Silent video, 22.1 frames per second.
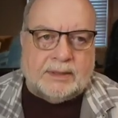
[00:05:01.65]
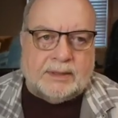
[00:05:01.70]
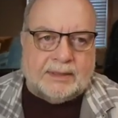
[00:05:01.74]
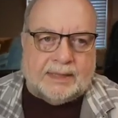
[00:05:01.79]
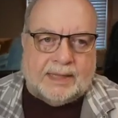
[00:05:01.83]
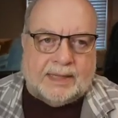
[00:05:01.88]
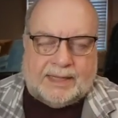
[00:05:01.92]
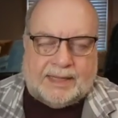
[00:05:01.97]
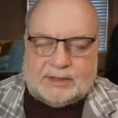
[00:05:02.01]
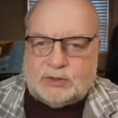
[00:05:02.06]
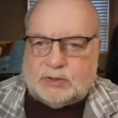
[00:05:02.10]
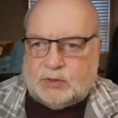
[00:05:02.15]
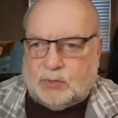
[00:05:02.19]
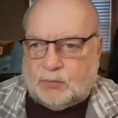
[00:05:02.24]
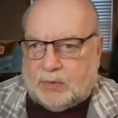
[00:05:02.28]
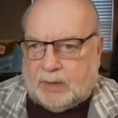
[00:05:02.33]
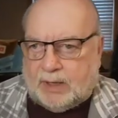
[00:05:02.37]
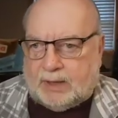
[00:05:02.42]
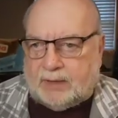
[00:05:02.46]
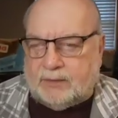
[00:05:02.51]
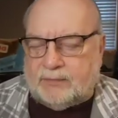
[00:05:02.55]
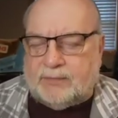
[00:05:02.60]
That's the
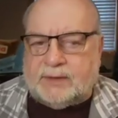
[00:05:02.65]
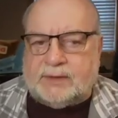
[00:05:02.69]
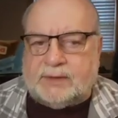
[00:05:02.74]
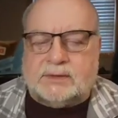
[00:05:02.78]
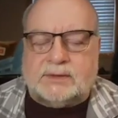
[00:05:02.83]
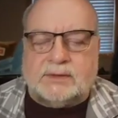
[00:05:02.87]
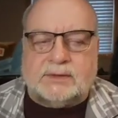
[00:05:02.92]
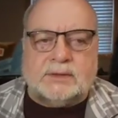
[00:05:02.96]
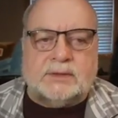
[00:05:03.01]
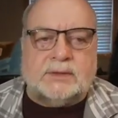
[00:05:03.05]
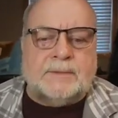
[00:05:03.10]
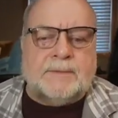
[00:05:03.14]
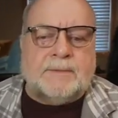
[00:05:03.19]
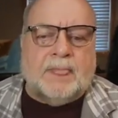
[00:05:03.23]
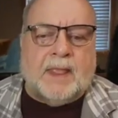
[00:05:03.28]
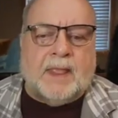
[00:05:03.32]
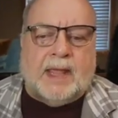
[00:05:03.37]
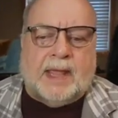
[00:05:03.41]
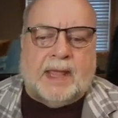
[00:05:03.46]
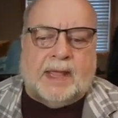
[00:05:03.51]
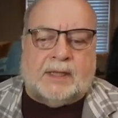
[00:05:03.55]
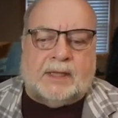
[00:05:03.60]
relevance.
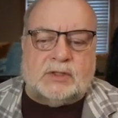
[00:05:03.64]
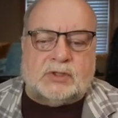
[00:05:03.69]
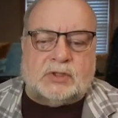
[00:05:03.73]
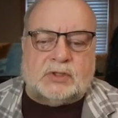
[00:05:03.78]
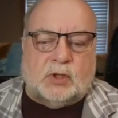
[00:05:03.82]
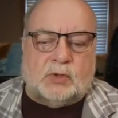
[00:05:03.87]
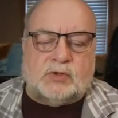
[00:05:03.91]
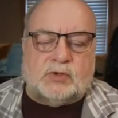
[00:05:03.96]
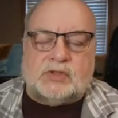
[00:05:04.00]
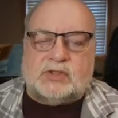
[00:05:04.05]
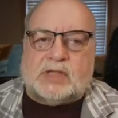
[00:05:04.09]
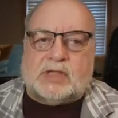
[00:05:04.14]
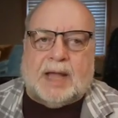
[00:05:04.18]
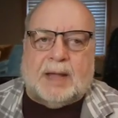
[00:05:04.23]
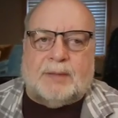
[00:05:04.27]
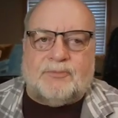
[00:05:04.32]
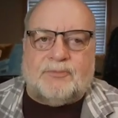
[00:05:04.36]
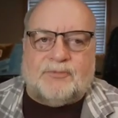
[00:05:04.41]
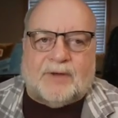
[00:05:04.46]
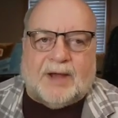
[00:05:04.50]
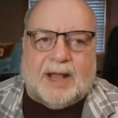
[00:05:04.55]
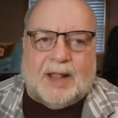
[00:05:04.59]
And so
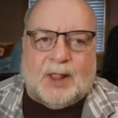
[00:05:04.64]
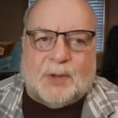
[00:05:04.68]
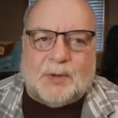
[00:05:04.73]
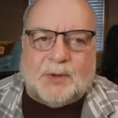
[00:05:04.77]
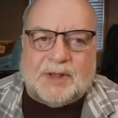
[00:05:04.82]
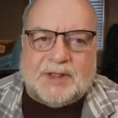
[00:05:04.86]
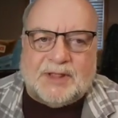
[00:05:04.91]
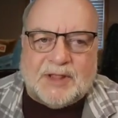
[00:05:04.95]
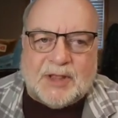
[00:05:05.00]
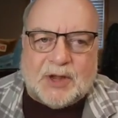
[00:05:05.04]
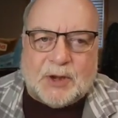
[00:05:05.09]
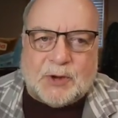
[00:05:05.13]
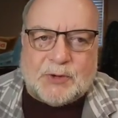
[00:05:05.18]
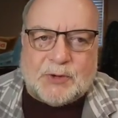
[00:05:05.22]
stop following their